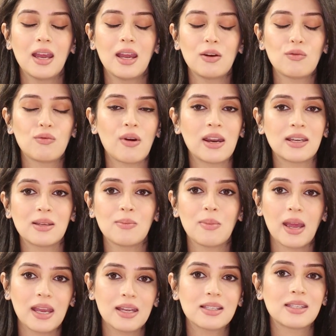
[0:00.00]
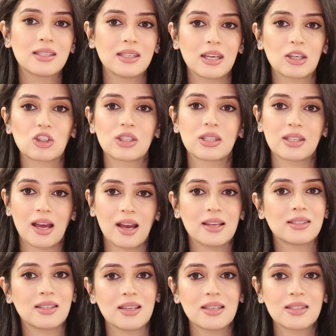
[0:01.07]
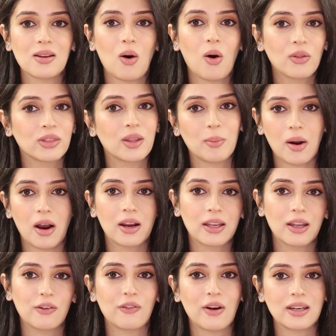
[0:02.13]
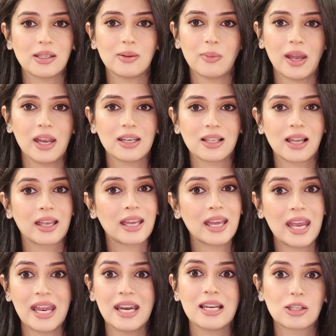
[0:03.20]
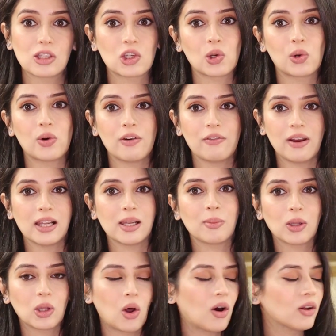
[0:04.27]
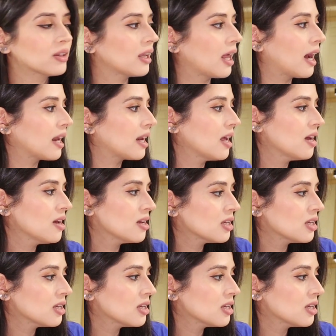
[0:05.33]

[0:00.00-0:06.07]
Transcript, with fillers: in ready-made stitch sizes on the market ready-made like in a store available online